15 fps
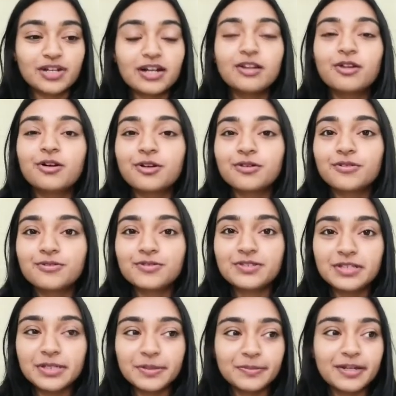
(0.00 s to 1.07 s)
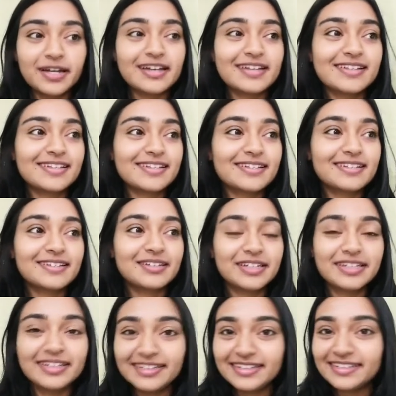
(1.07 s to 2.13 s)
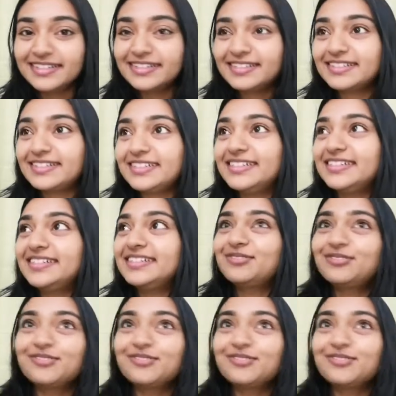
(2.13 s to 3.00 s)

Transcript: a lot of seamless, easy,